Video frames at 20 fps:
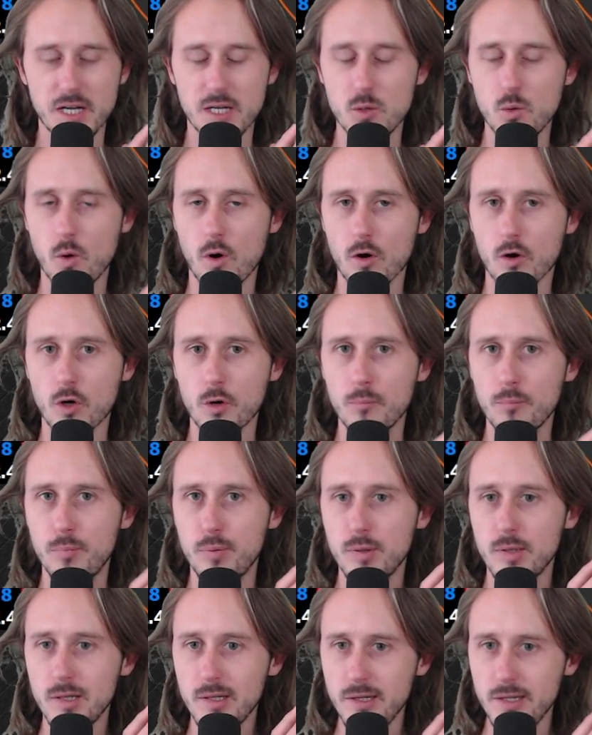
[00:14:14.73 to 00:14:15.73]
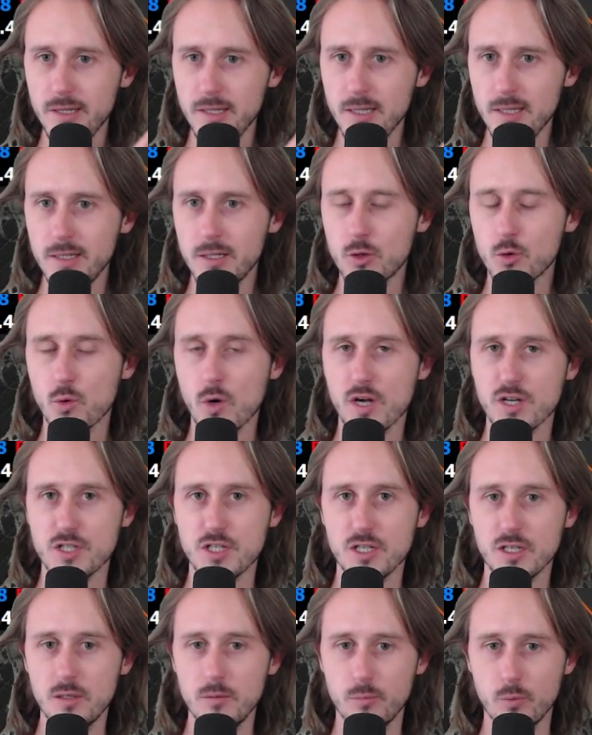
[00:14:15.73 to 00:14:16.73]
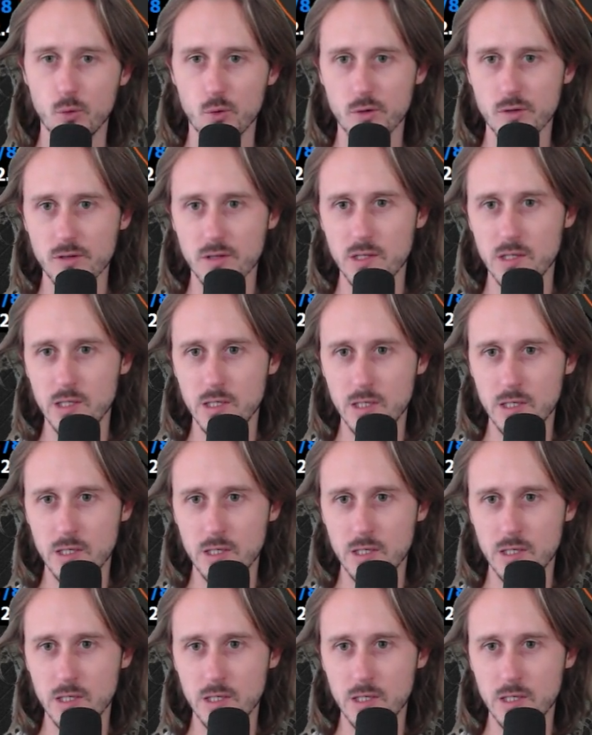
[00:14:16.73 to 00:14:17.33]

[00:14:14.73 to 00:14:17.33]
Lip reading: and you are completely crushing the board,